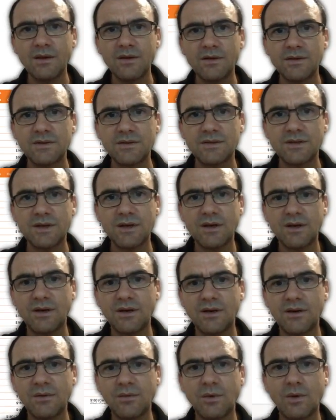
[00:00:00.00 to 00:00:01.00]

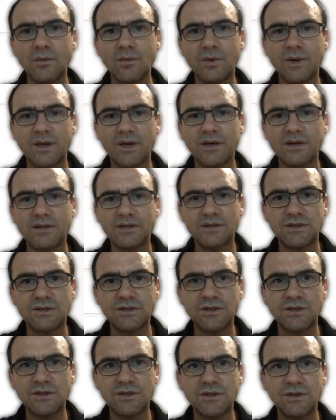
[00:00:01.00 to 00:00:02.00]
So what we're going to
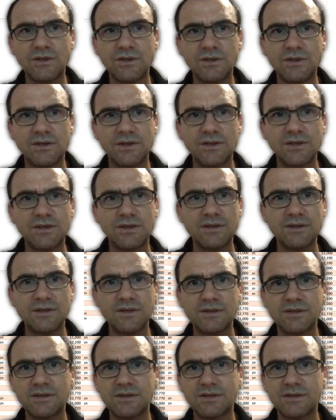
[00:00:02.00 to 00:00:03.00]
do
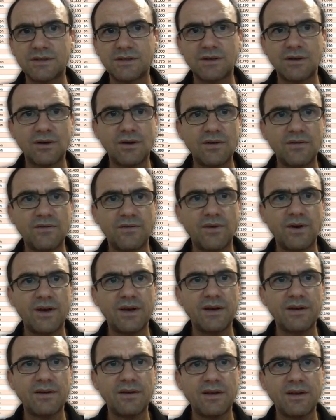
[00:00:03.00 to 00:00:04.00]
is go and
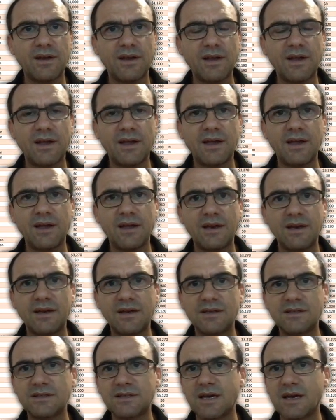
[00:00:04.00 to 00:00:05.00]
find an
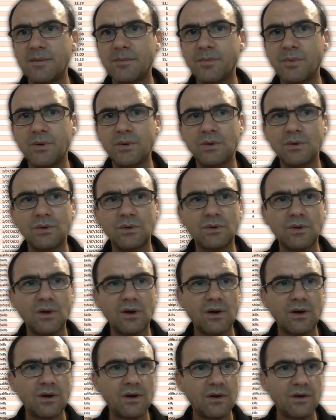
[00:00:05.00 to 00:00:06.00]
example
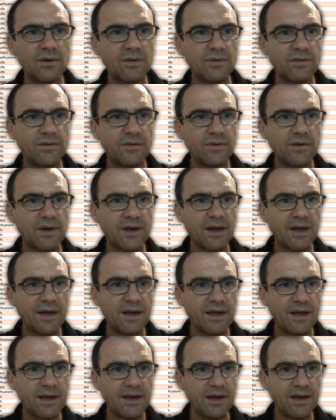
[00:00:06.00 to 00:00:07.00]
of
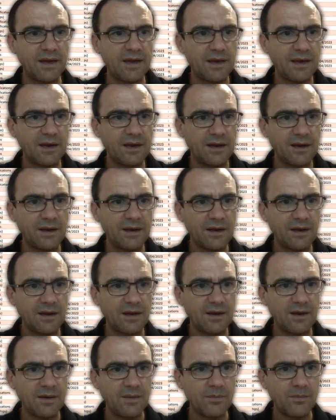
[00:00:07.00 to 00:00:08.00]
a
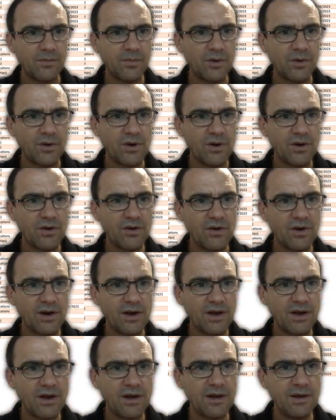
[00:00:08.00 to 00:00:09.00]

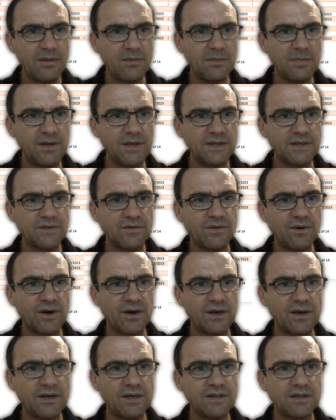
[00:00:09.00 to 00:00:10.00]
program. Let's
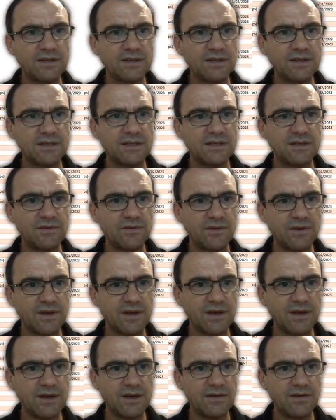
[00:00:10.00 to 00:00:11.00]
find a
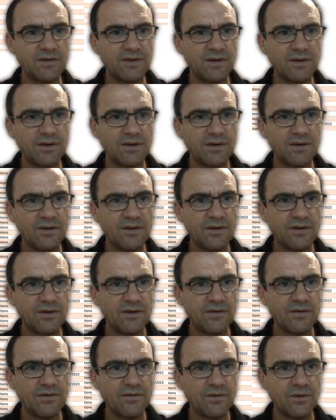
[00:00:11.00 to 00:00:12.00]
certificate
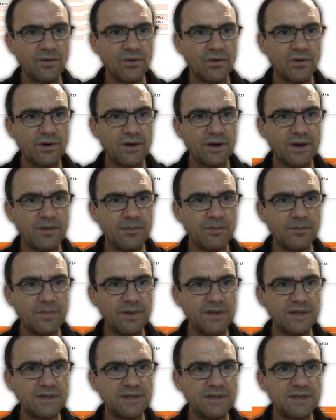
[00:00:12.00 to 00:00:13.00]
for in
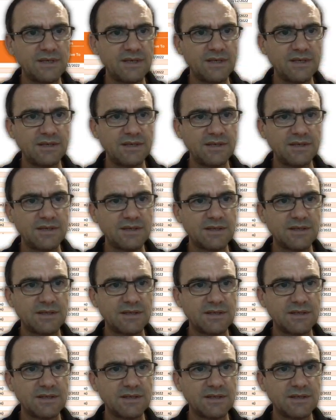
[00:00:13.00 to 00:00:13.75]
business.